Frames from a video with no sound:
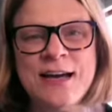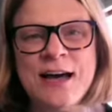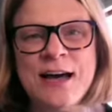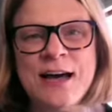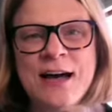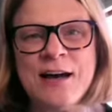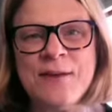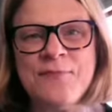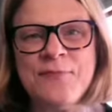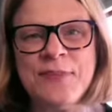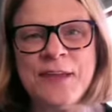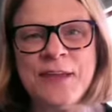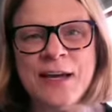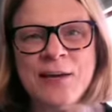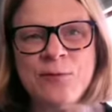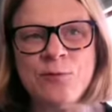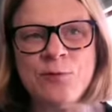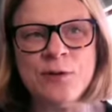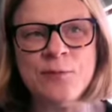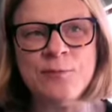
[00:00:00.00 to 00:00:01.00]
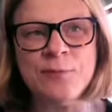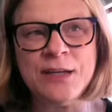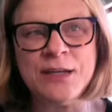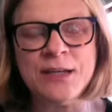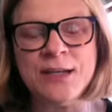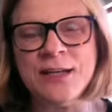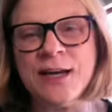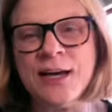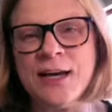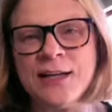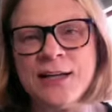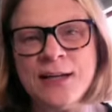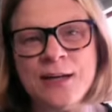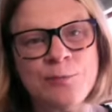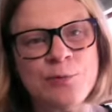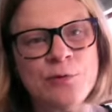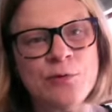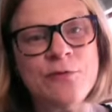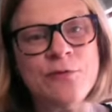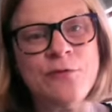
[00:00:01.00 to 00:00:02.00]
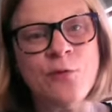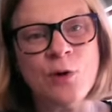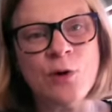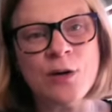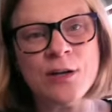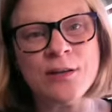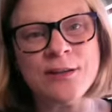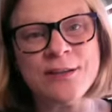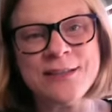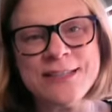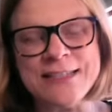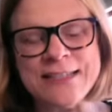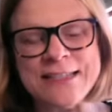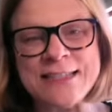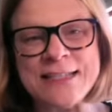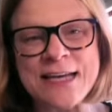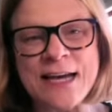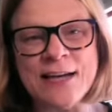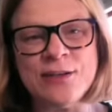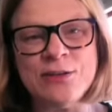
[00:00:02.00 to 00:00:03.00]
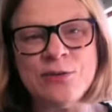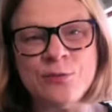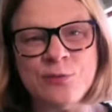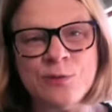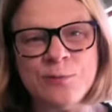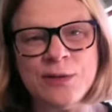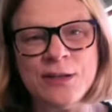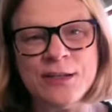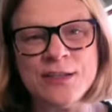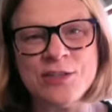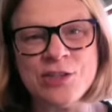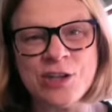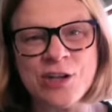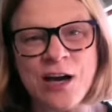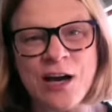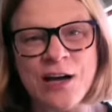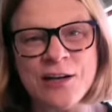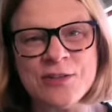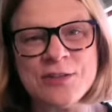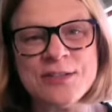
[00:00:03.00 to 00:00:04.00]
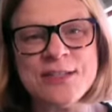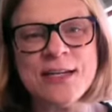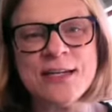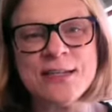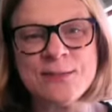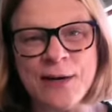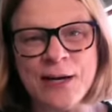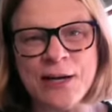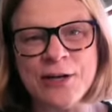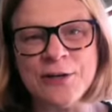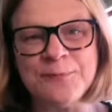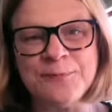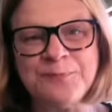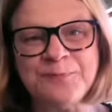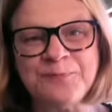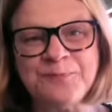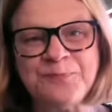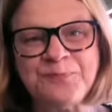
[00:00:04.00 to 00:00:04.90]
Um, they will meet on April 4th to decide who will be Chicago's next mayor.